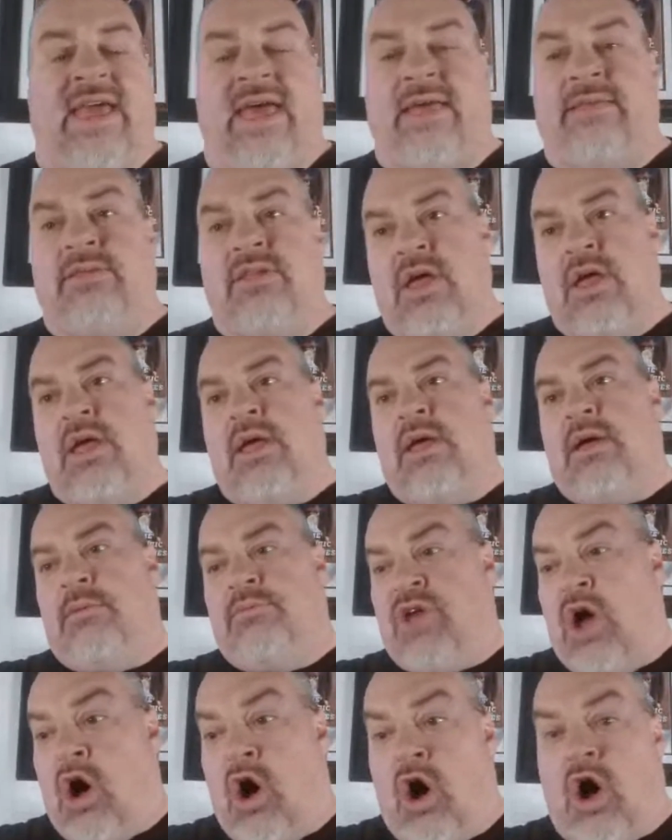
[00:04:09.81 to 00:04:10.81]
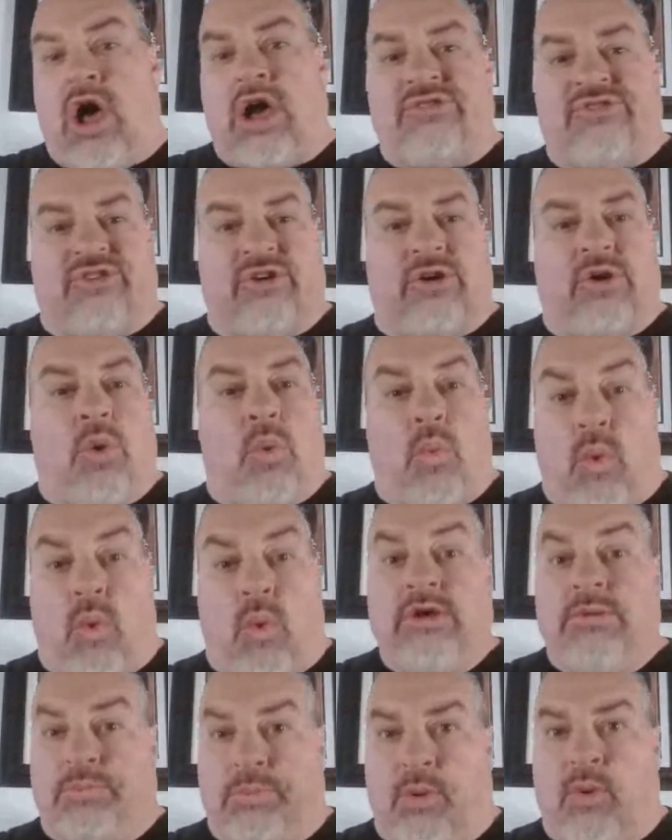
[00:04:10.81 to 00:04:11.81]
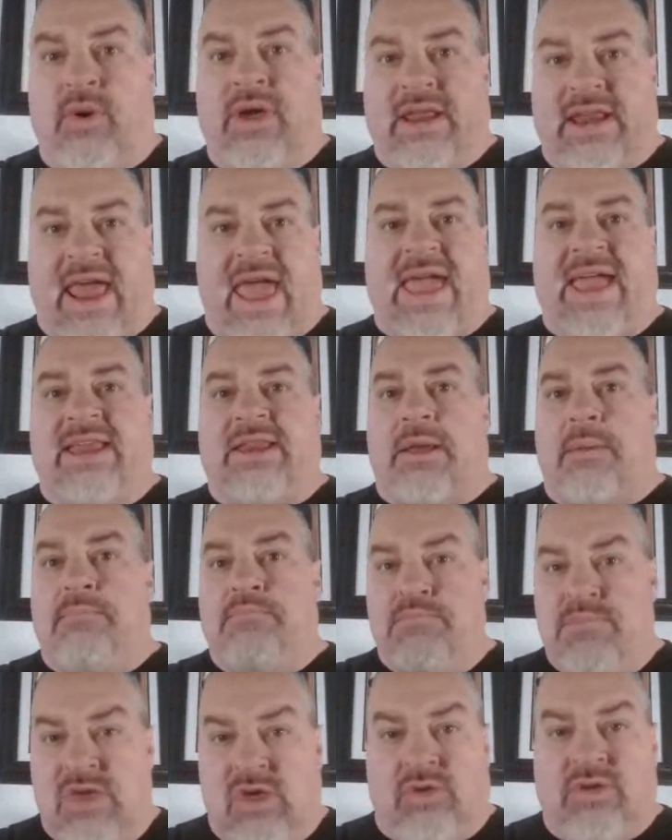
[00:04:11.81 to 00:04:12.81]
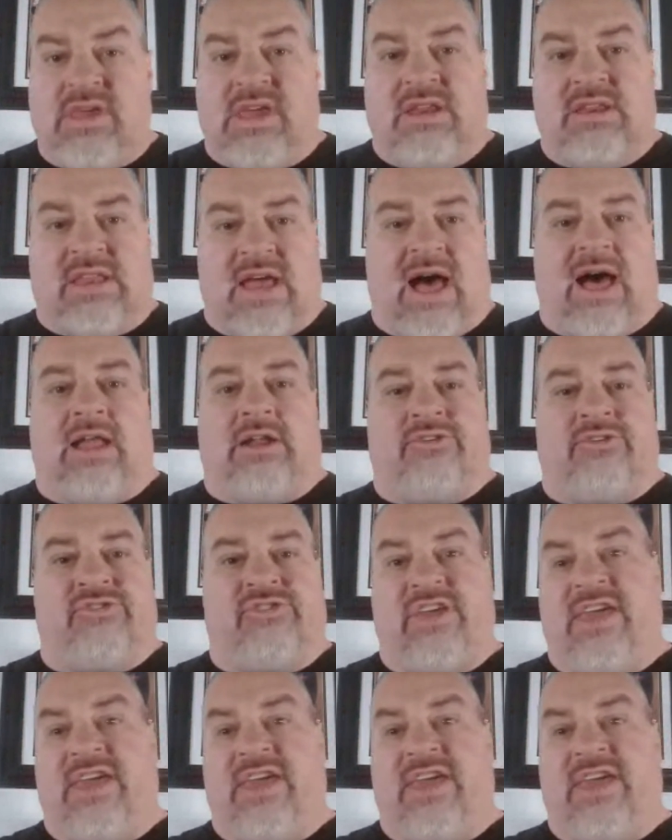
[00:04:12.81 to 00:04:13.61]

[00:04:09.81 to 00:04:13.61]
And the Hawks are 1.8 million dollars.